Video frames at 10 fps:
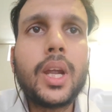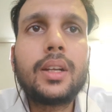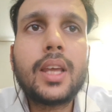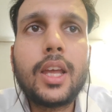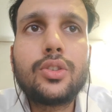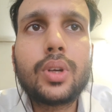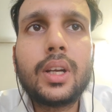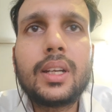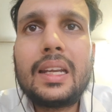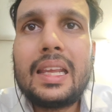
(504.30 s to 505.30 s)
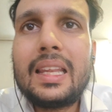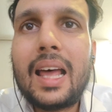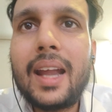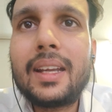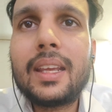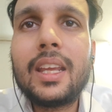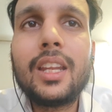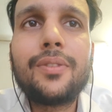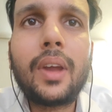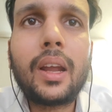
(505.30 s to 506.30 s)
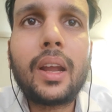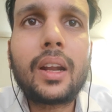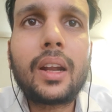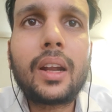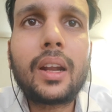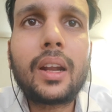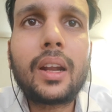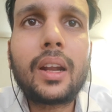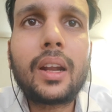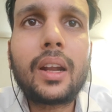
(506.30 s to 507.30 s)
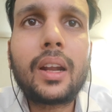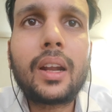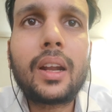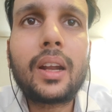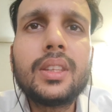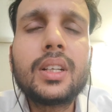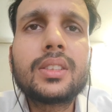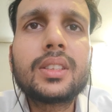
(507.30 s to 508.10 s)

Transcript: made the educated elite ineffective. The